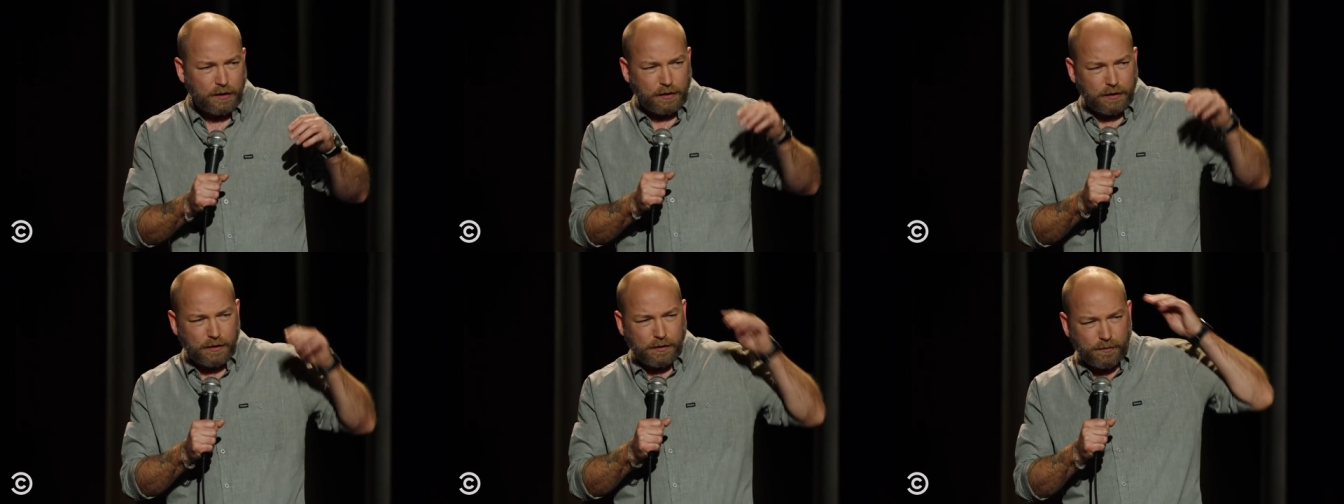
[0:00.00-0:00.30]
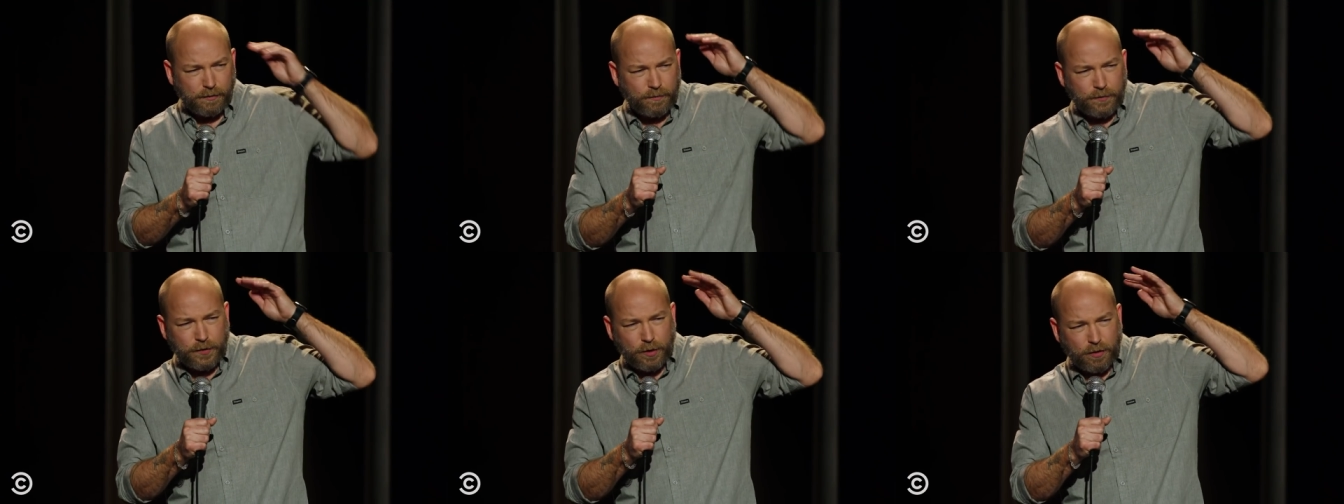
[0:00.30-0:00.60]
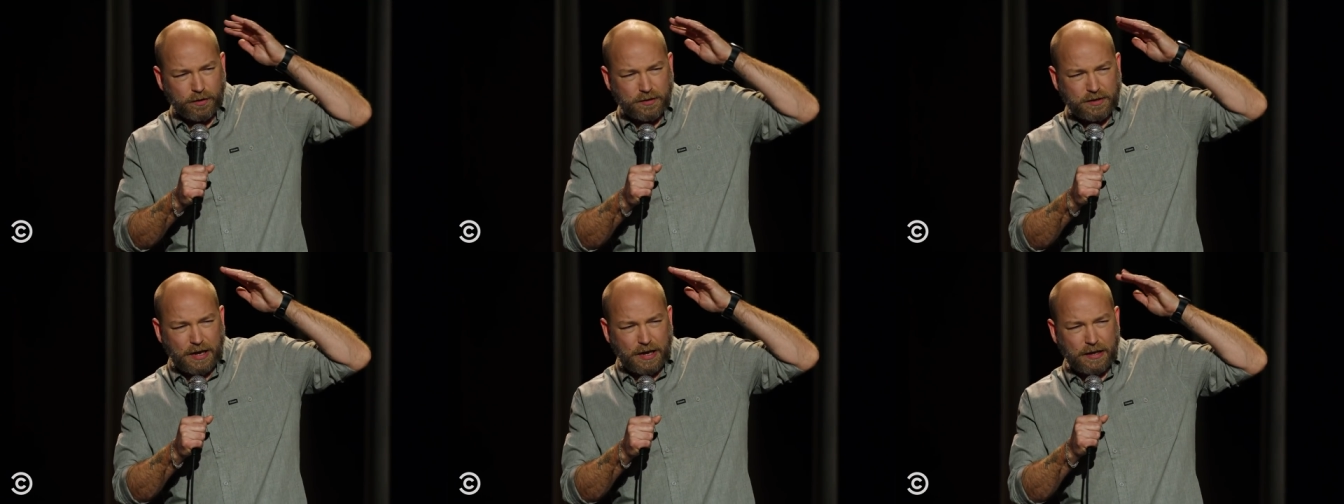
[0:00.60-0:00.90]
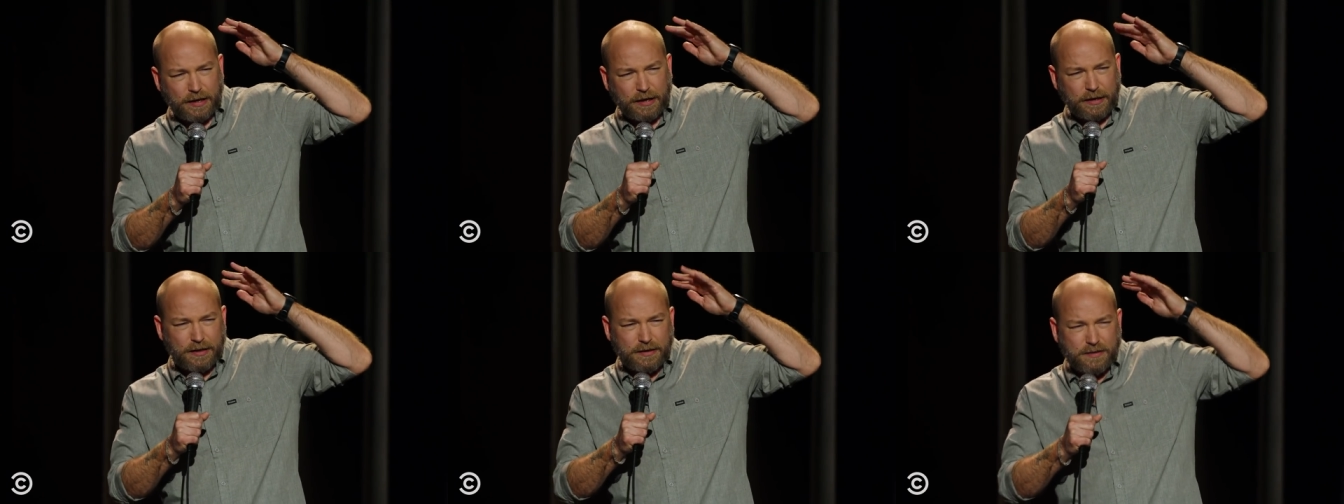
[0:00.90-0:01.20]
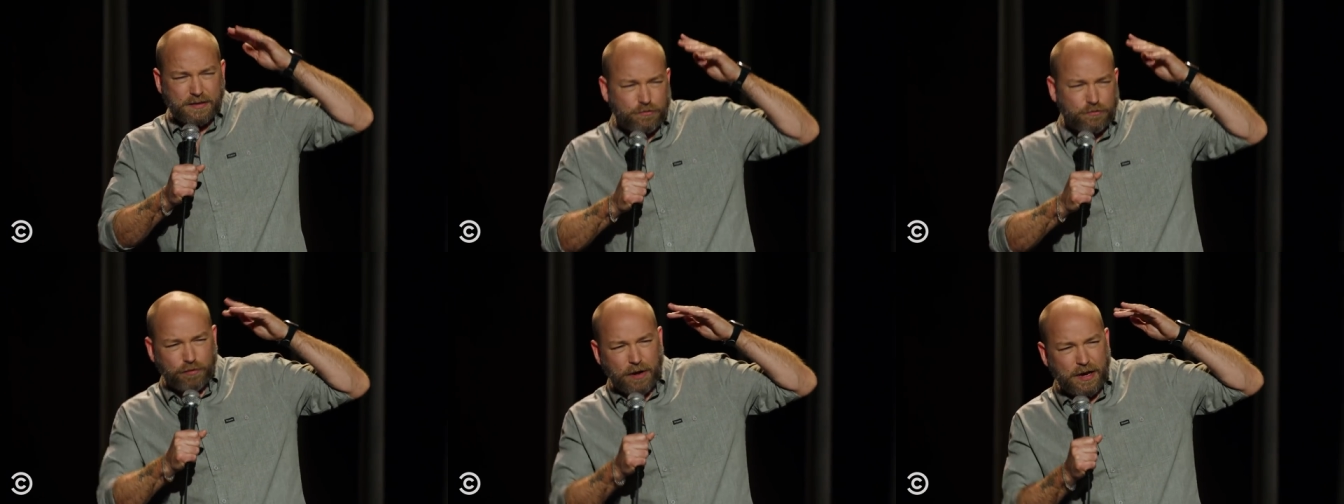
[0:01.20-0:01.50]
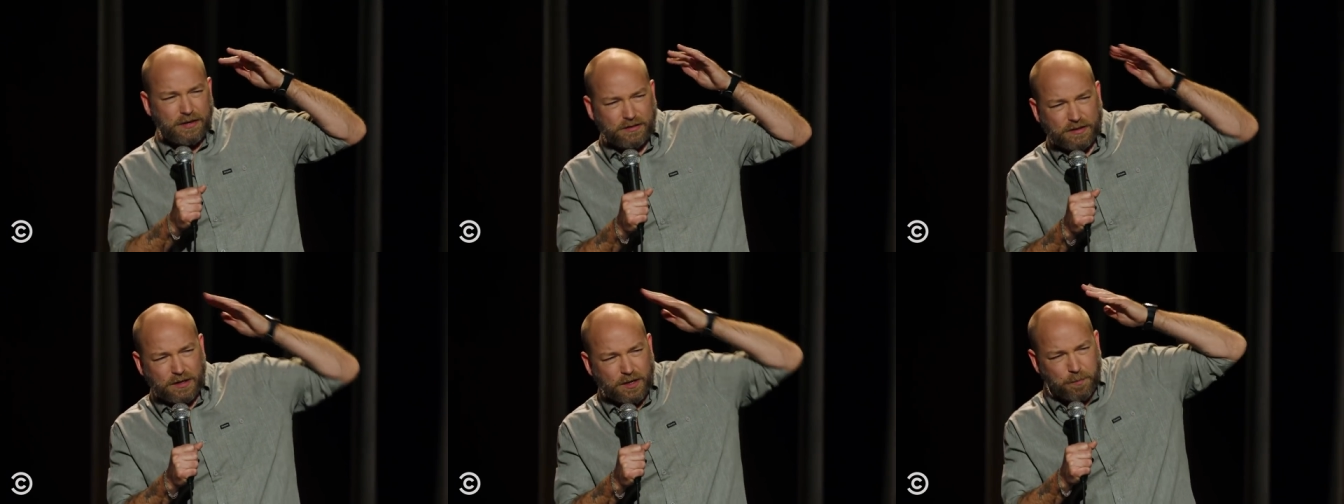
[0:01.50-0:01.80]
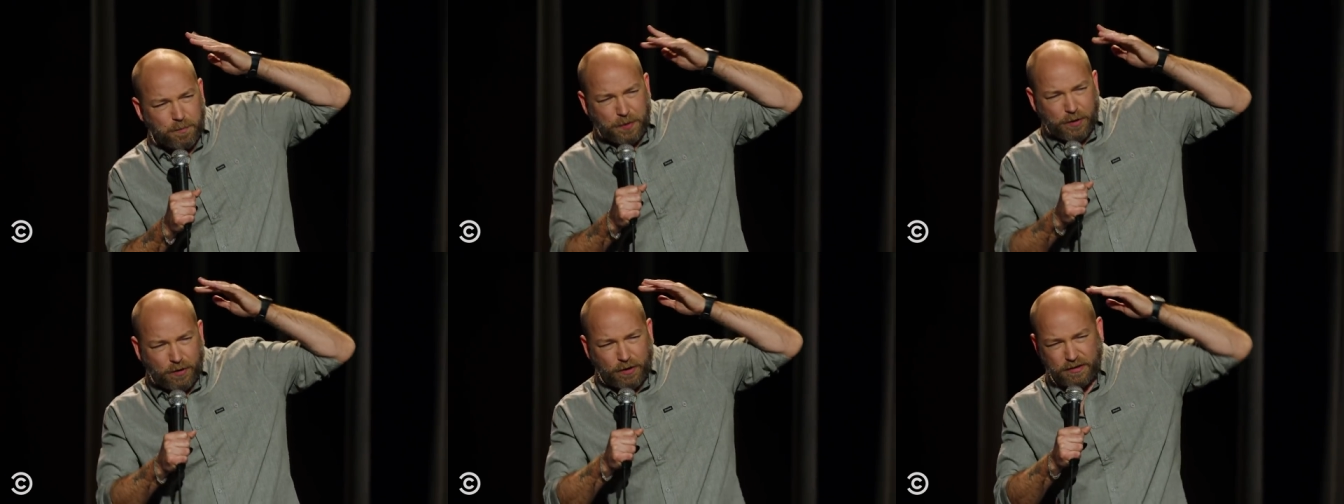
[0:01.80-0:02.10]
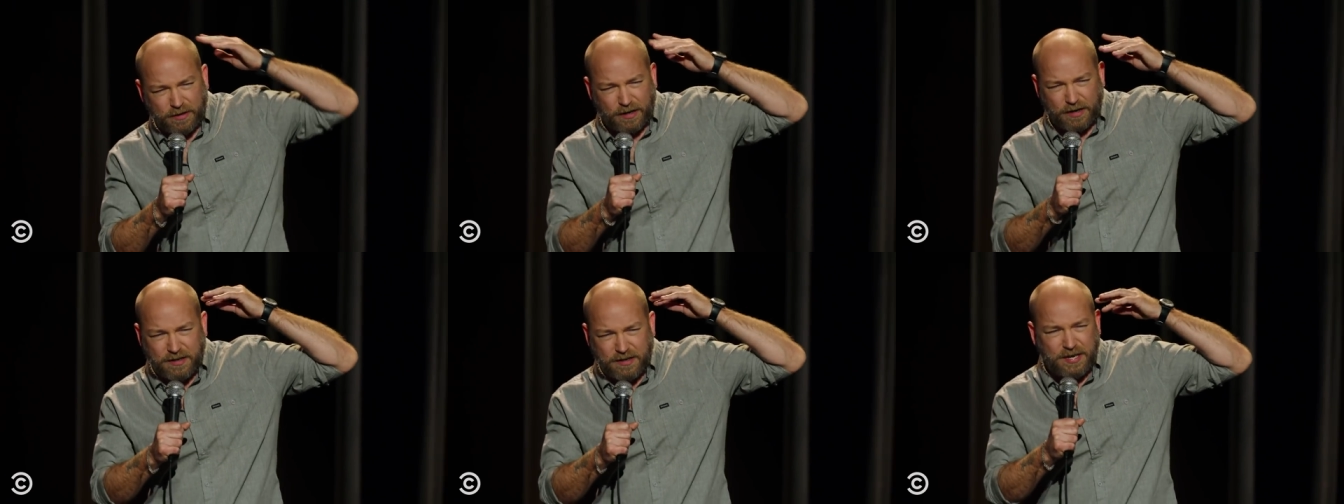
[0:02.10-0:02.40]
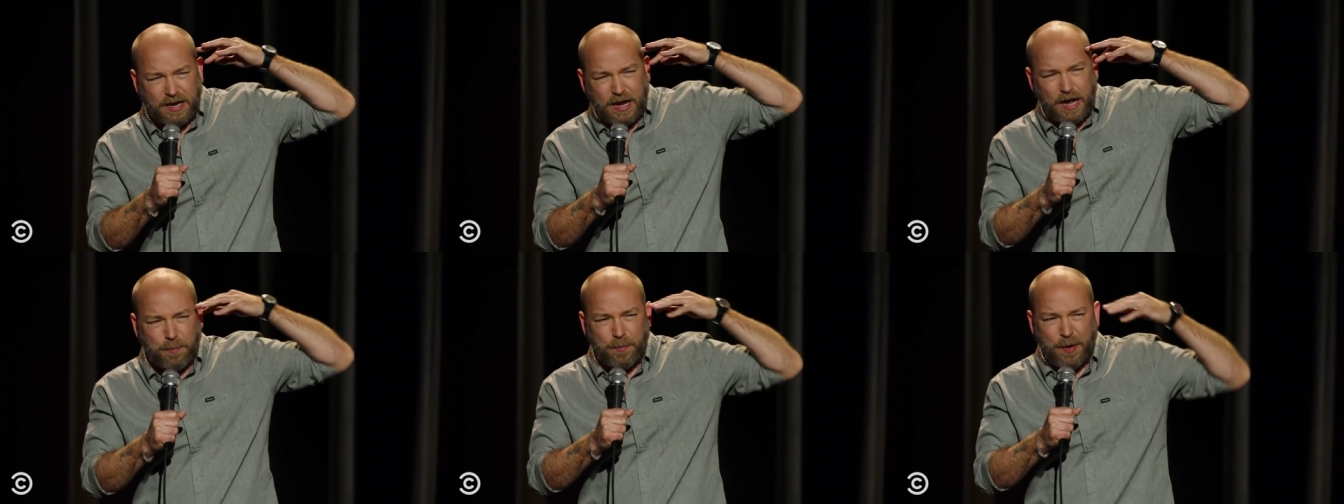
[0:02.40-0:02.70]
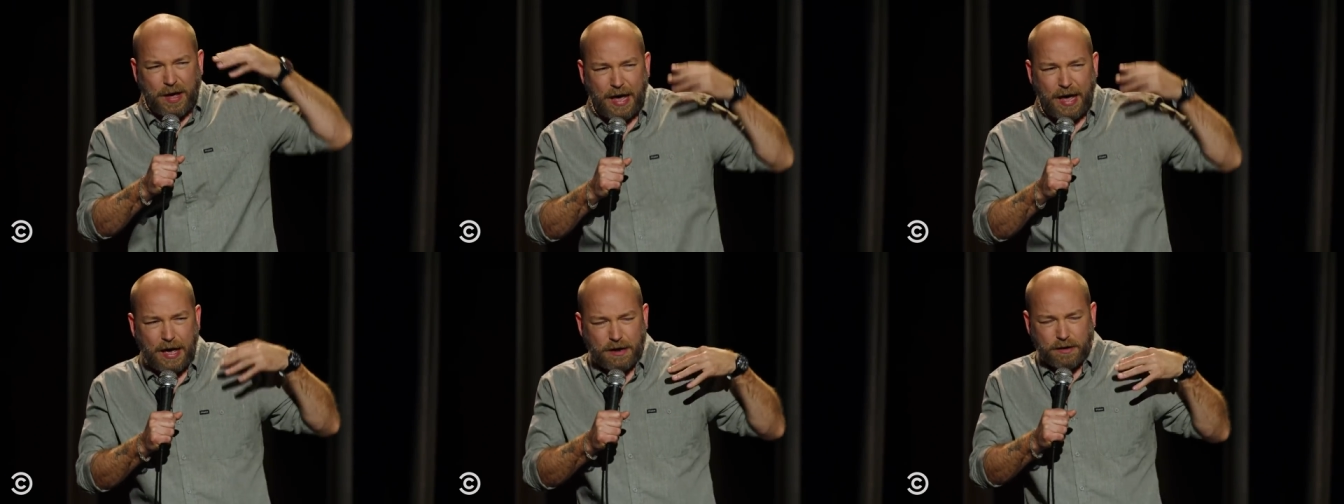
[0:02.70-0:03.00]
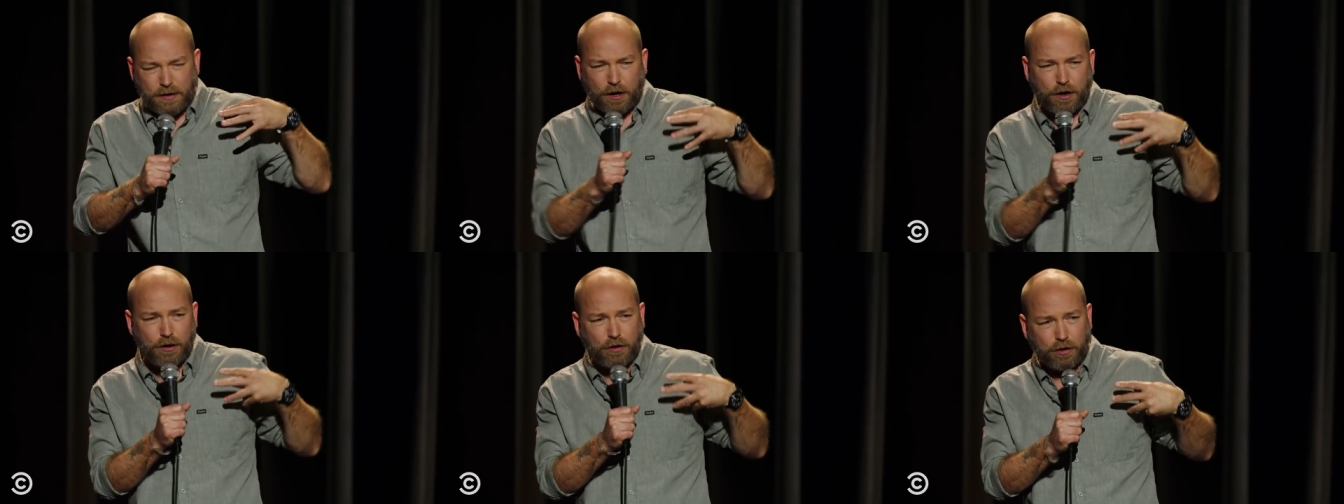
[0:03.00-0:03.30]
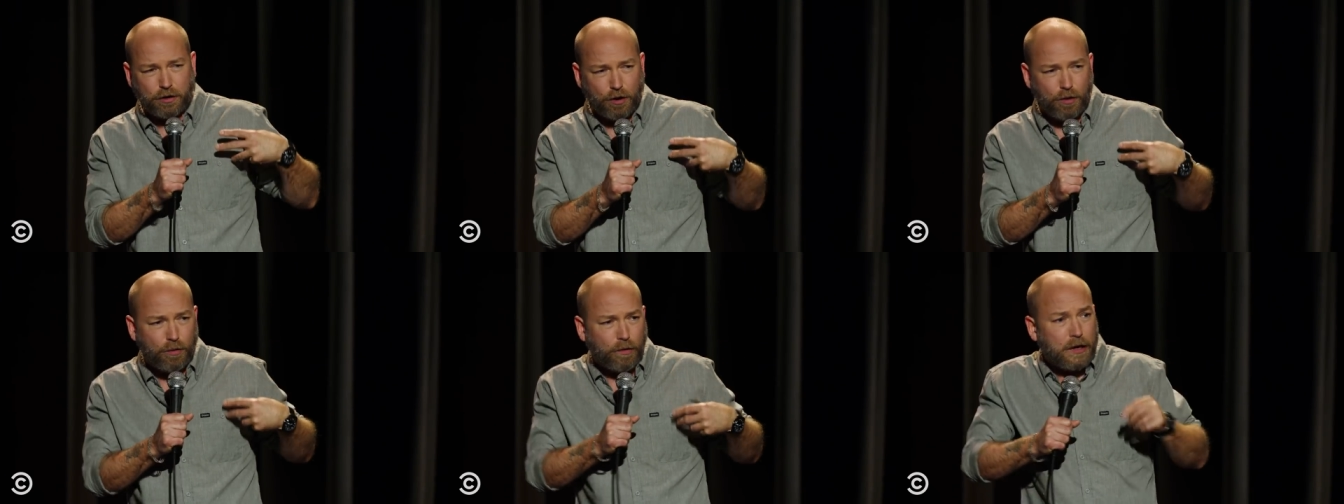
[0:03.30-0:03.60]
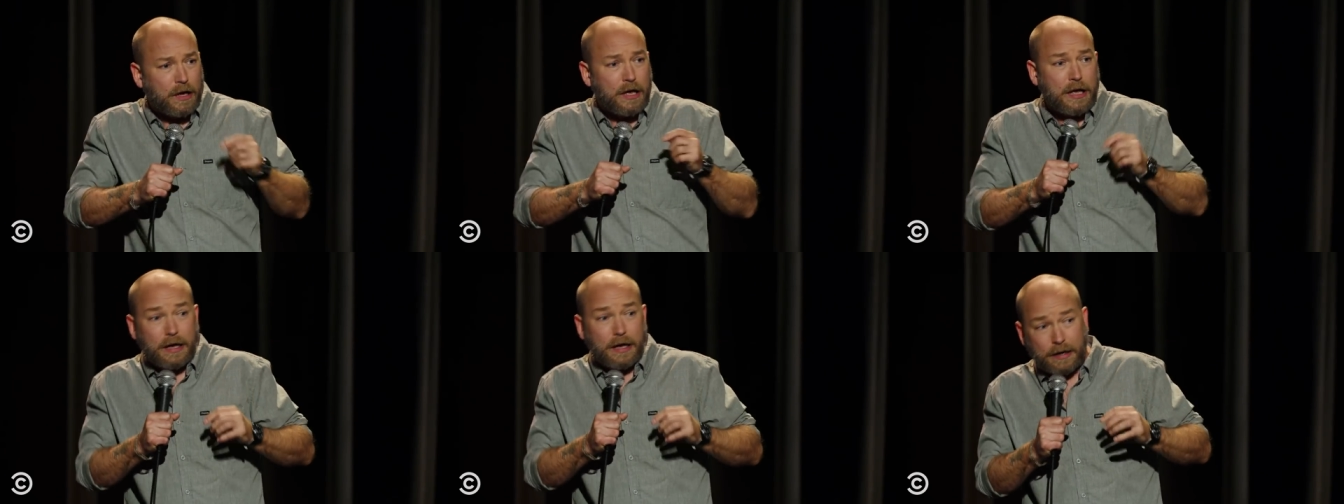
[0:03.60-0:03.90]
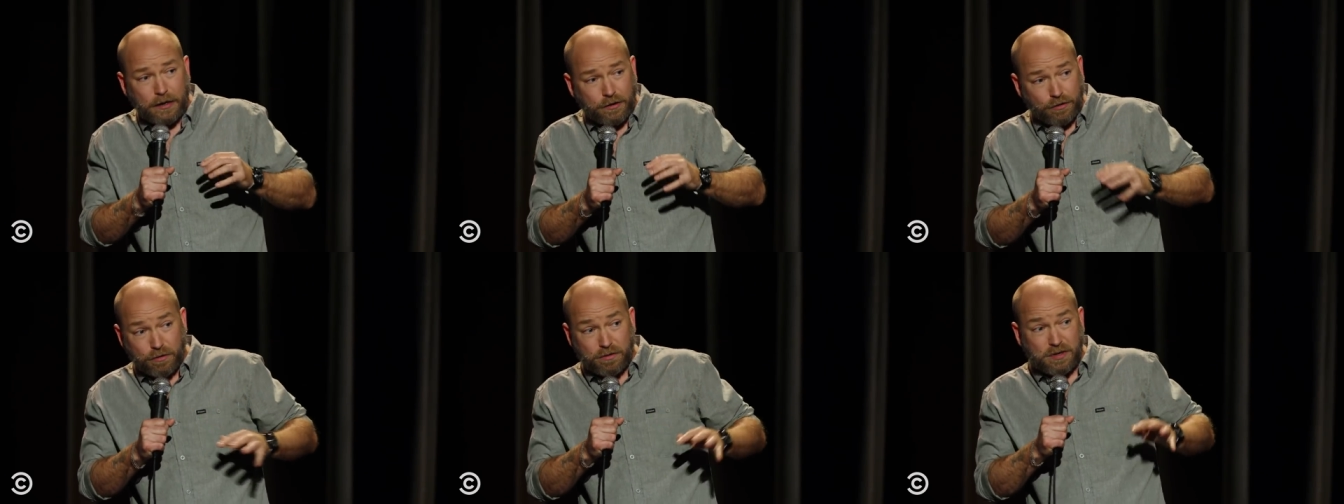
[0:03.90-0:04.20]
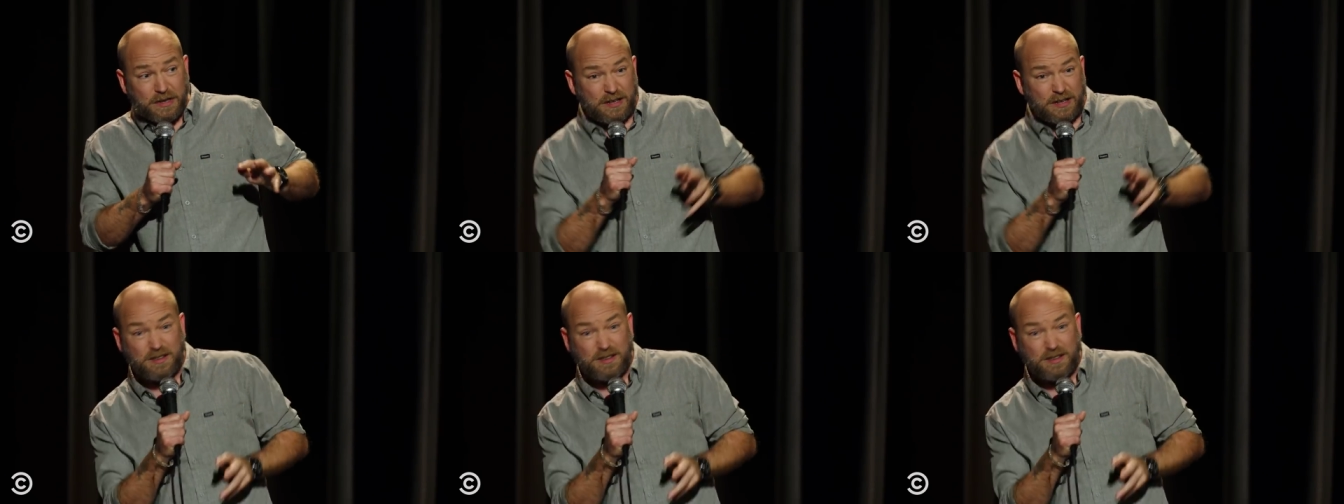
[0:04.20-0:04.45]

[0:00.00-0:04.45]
and you know he's got like and he's dressed in the period. He's got a top hat and a cloak, and he's using the